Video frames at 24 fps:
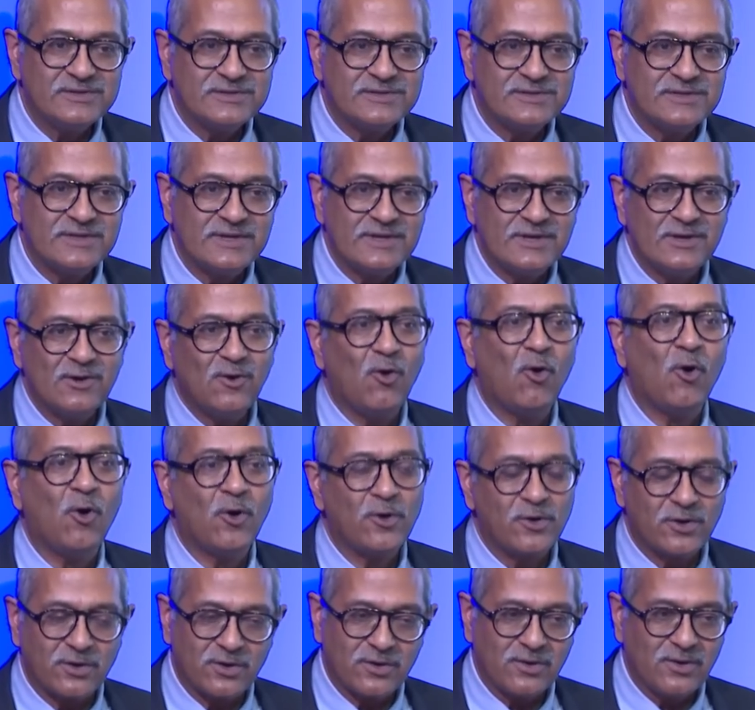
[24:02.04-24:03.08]
Sea
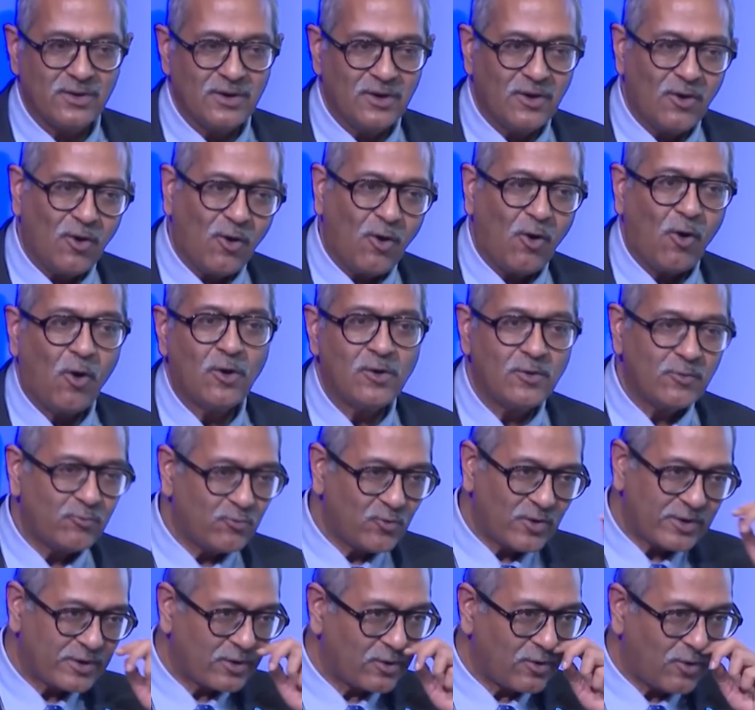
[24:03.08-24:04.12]
or all
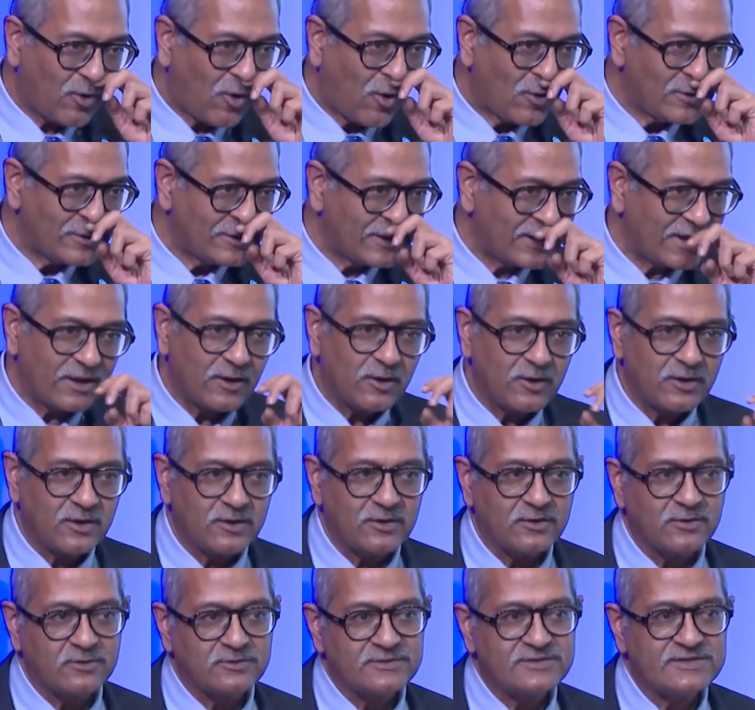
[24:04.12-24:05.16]
what all the
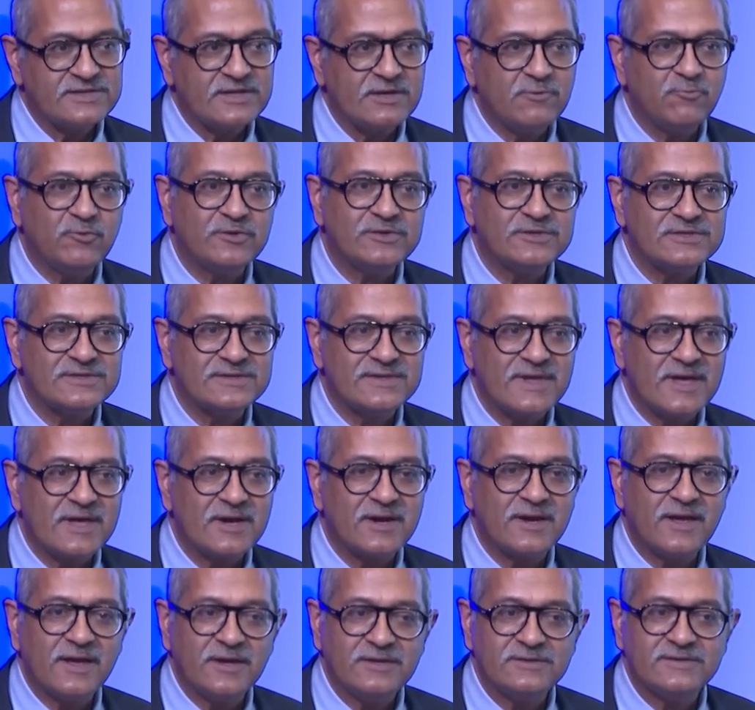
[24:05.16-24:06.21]
uh, sea which is there
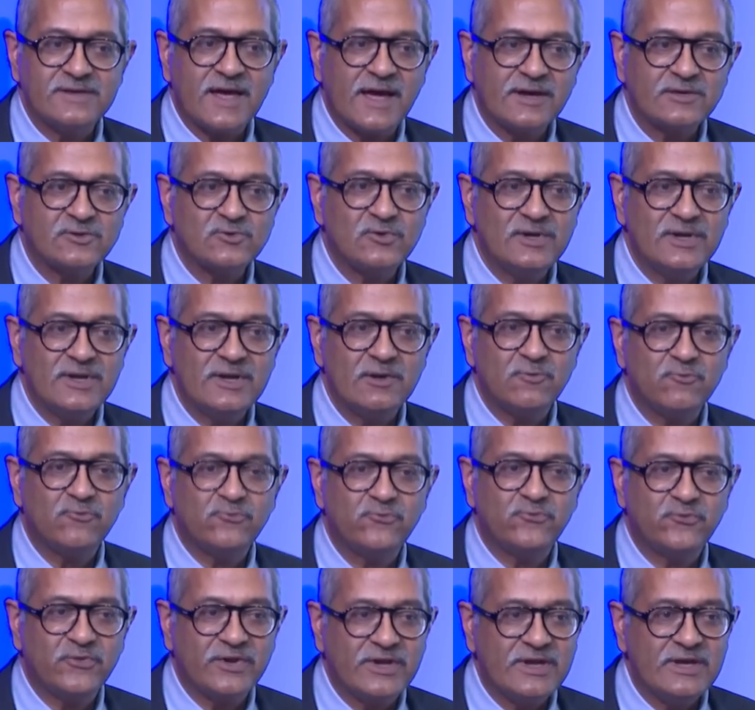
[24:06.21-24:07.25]
is actually a
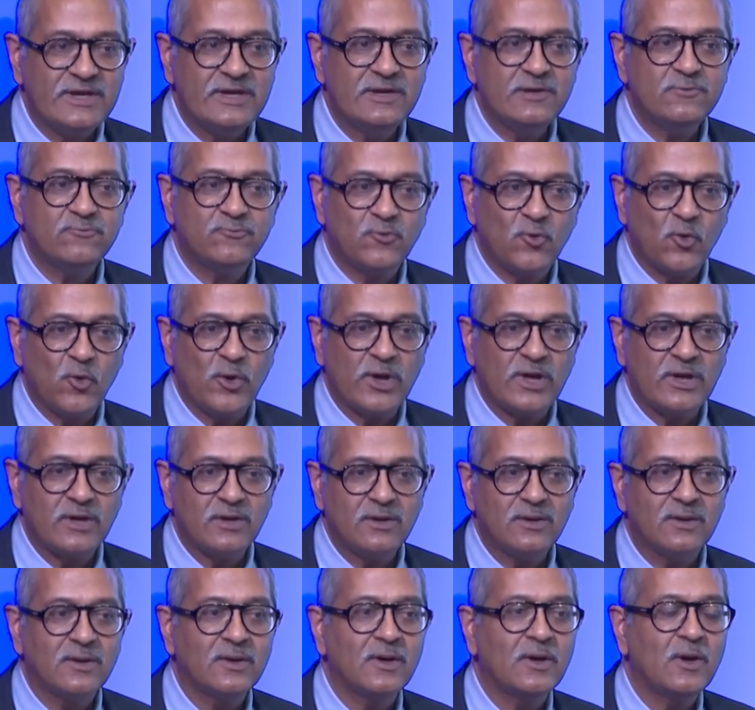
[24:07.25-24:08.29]
free
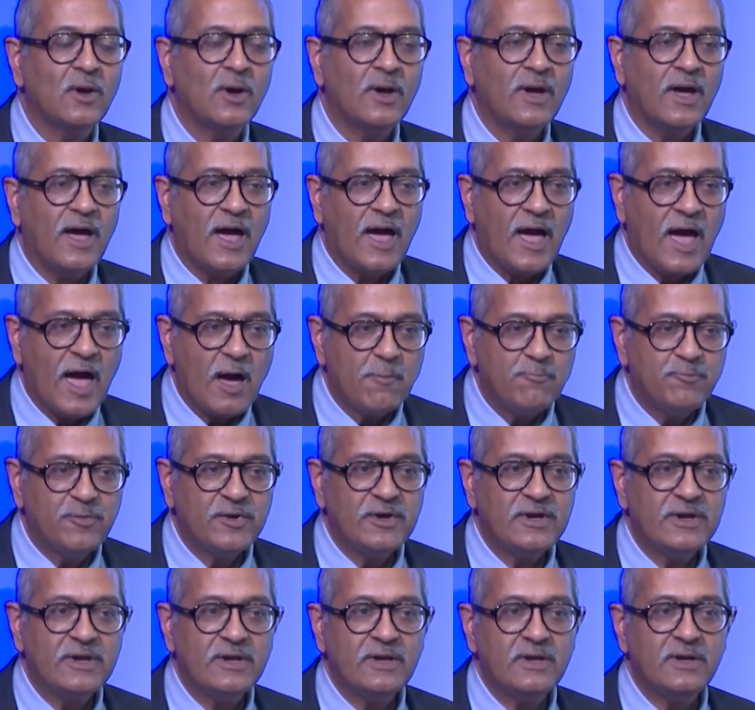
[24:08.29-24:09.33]
flowing,
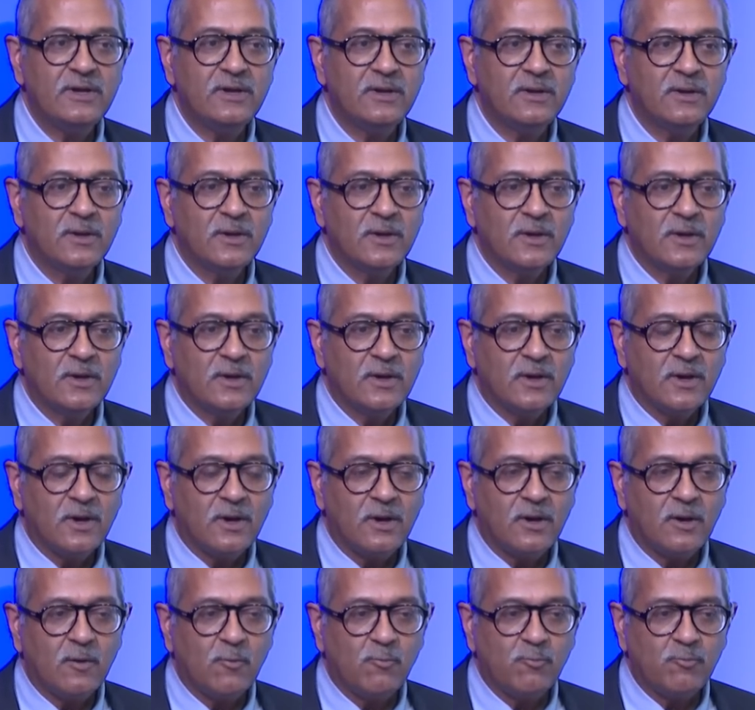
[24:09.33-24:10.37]
happily
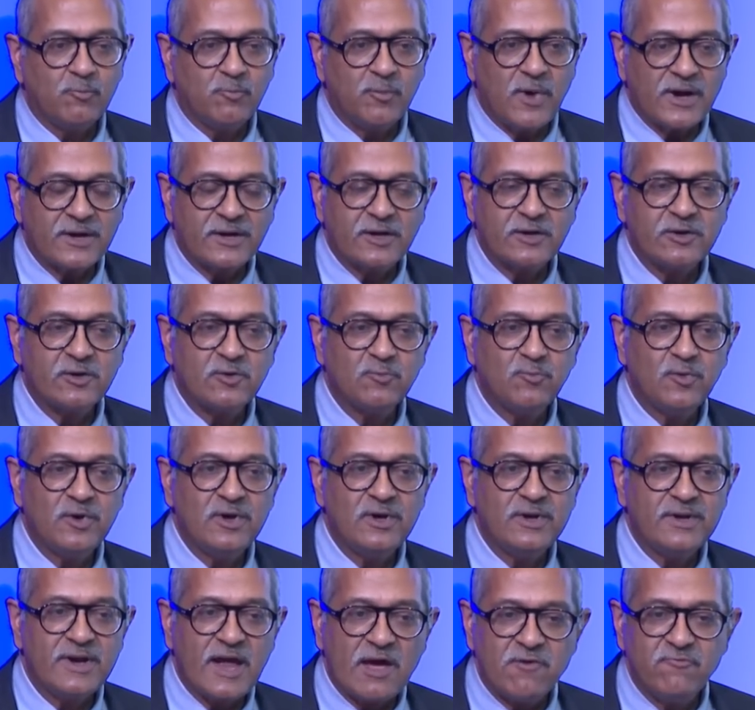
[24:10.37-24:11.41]
uh, marketable,
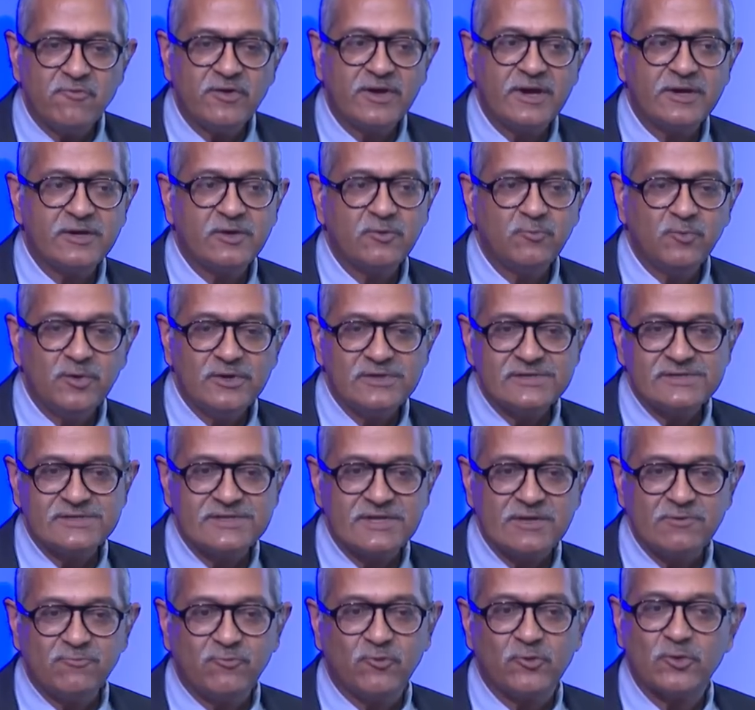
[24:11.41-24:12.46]
navigatable
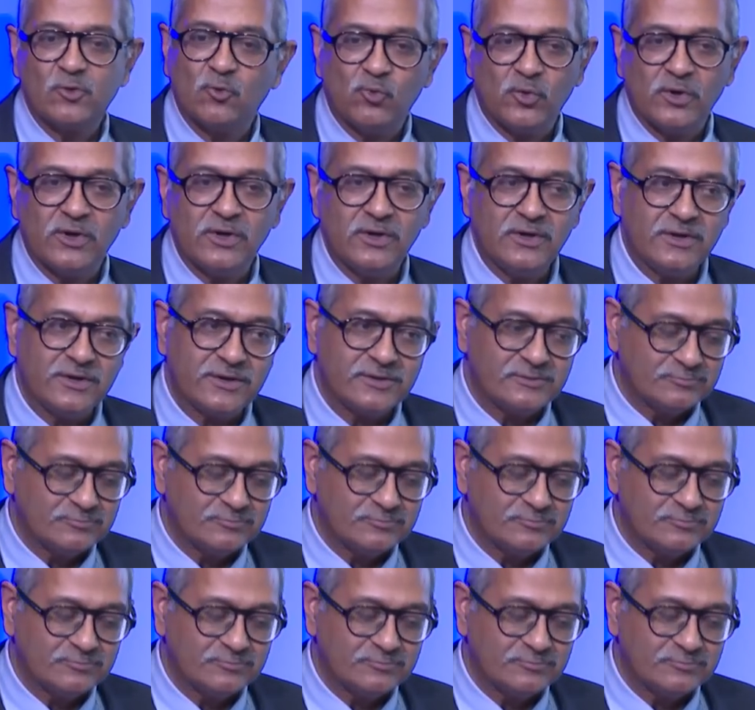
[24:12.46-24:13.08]
sea for the world